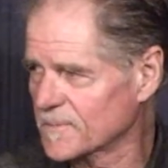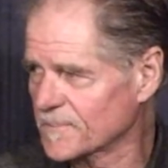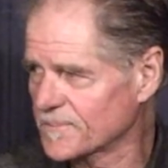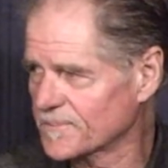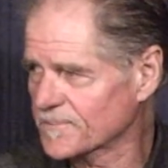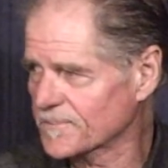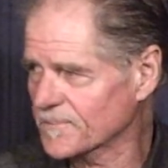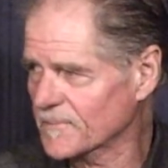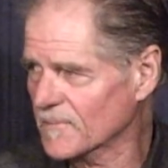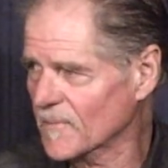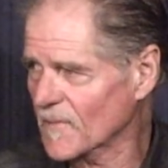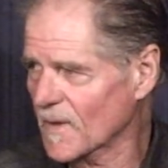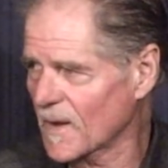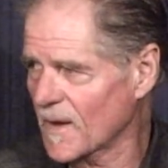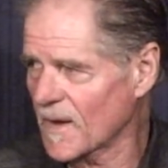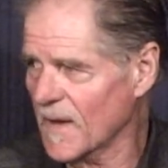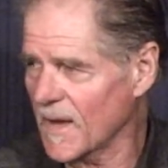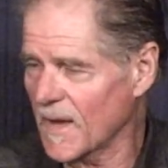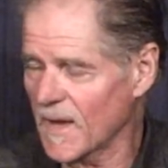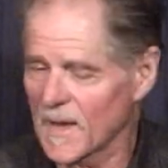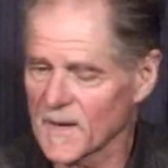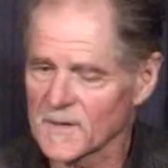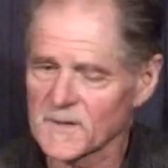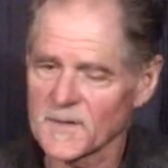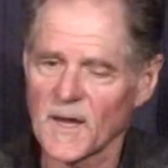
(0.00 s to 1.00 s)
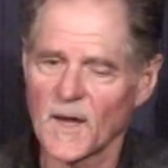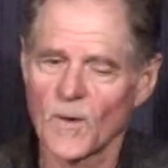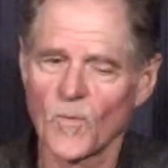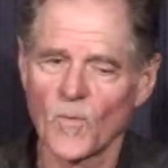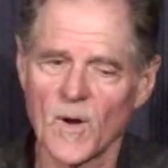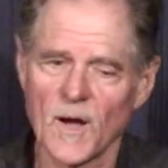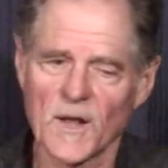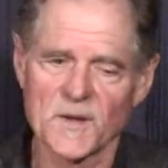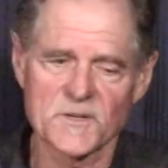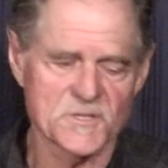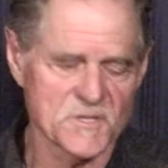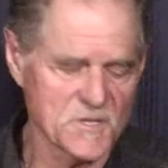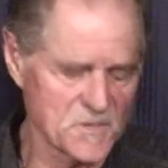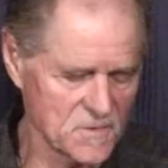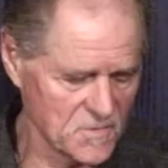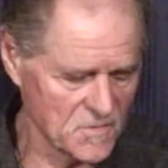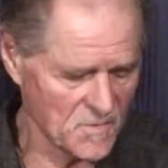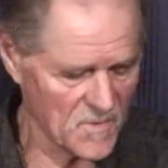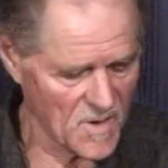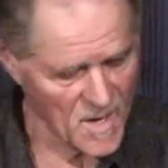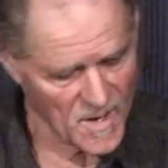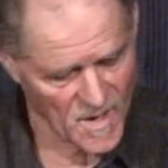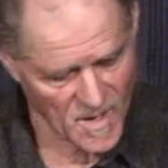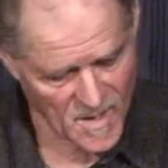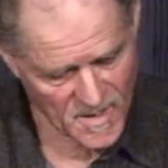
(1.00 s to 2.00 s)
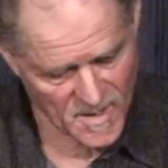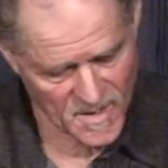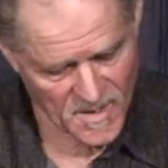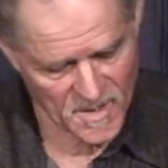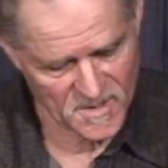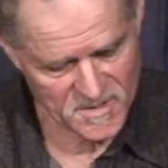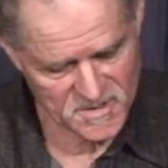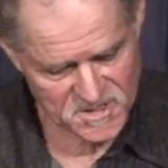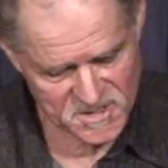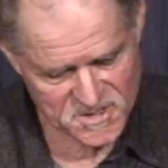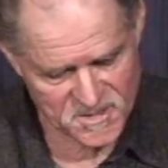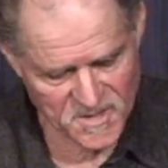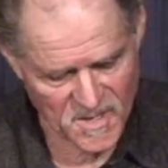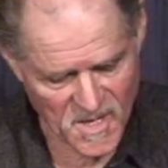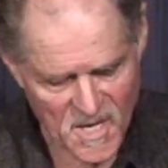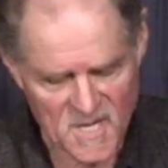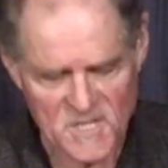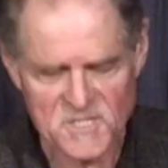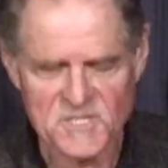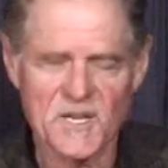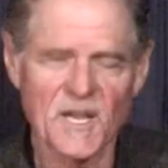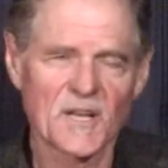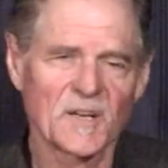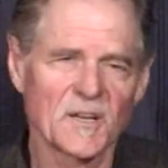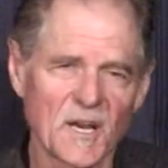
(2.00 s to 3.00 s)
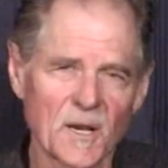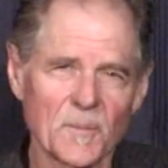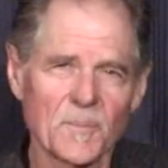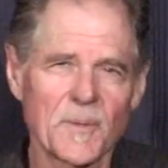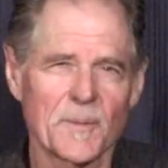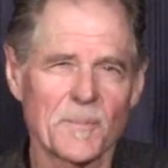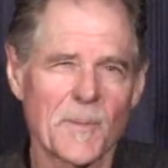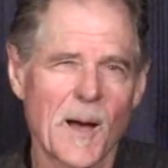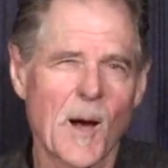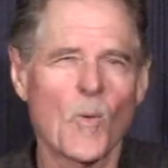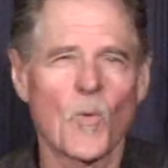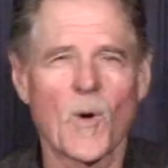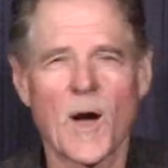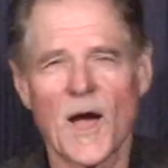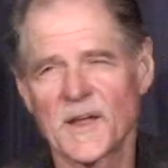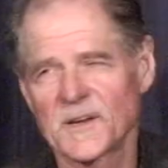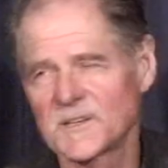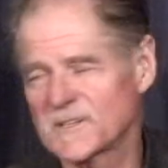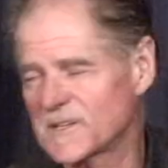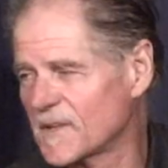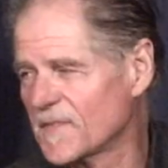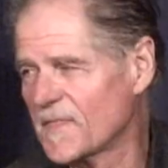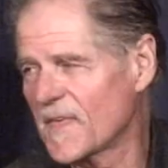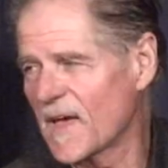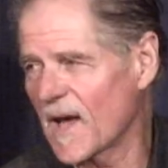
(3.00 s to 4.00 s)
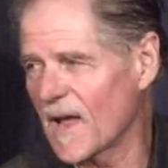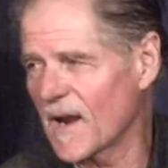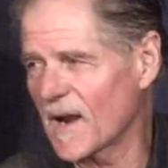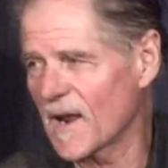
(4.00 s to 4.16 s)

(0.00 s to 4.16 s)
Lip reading: Uh-huh. And I want to just say a little bit about why I did that.